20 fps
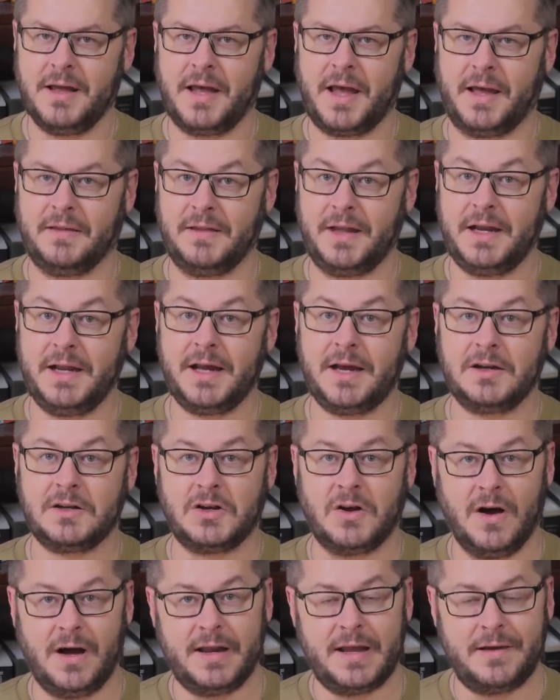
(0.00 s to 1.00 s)
and that he got
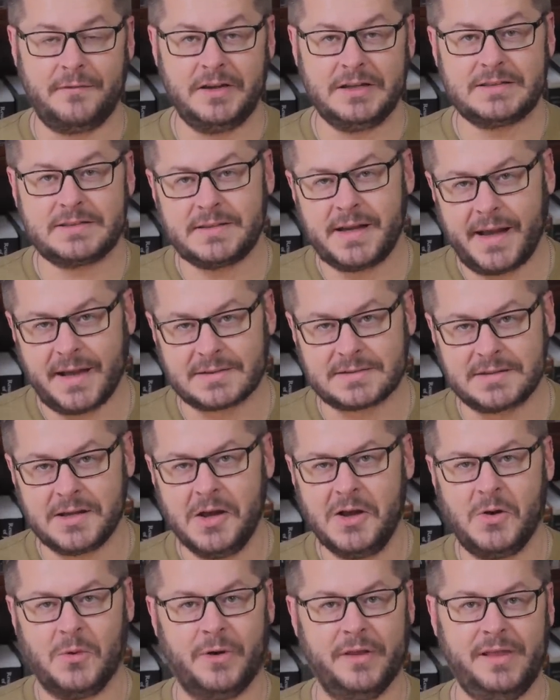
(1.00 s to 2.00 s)
caught having sex
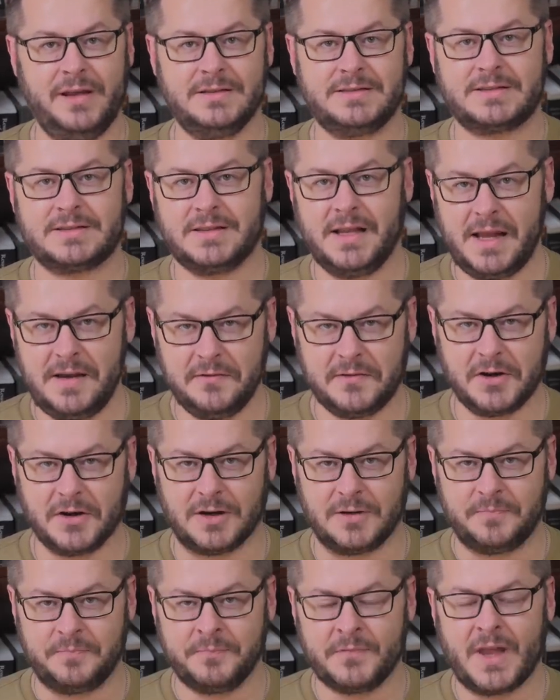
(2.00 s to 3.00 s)
with his slave
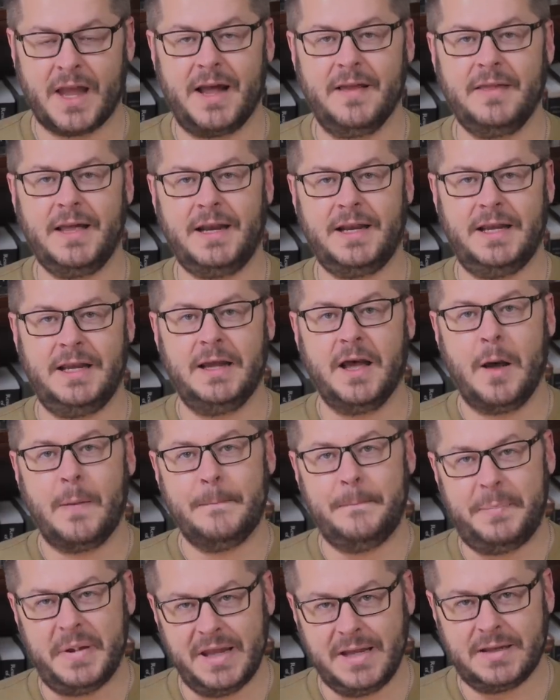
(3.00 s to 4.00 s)
girl, and that he
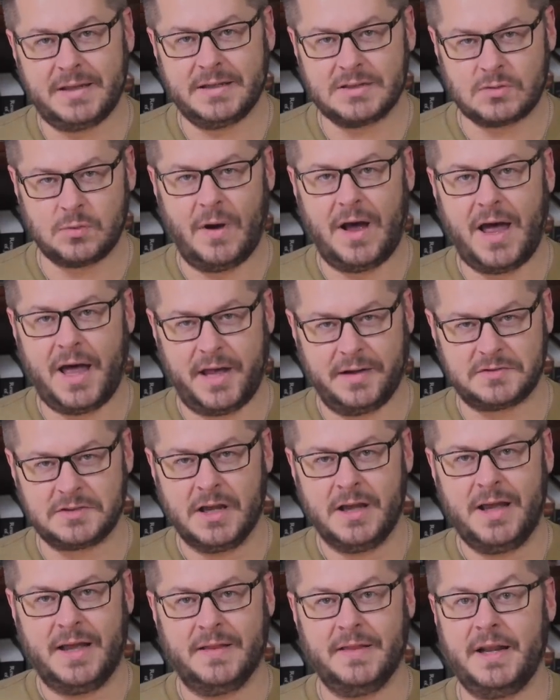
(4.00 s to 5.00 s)
beat his wives,
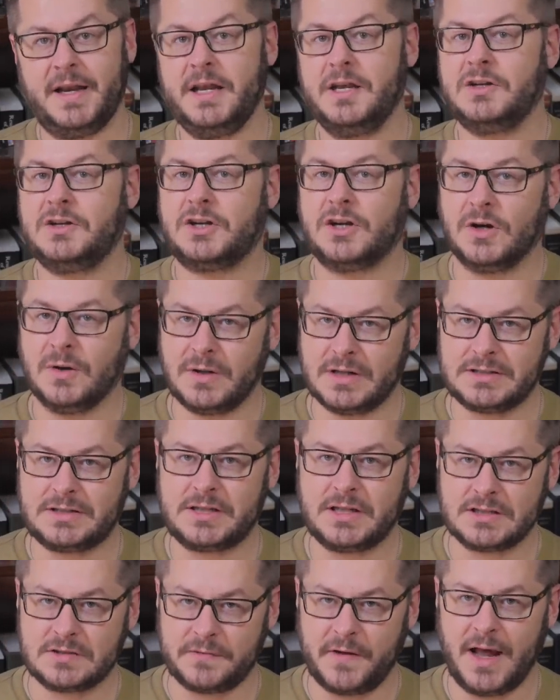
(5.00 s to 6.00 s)
and that he
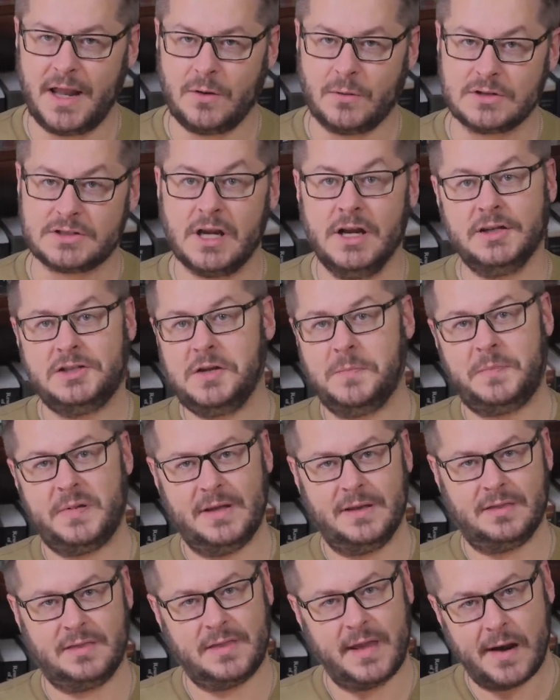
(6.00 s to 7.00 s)
encouraged his followers to
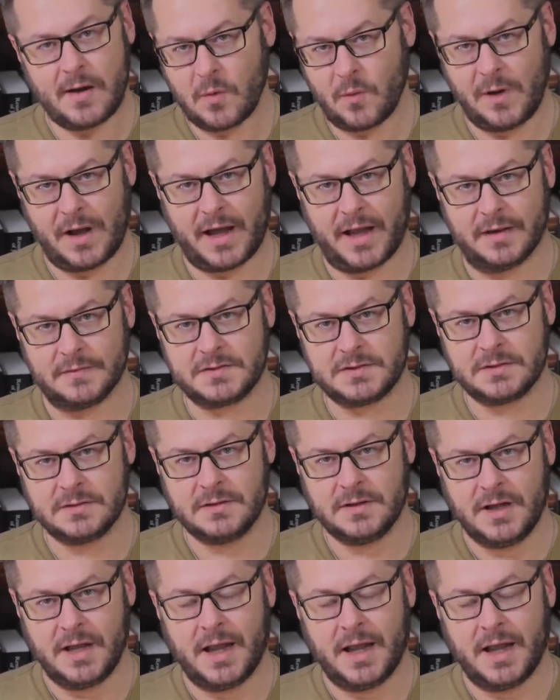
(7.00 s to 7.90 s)
beat their wives,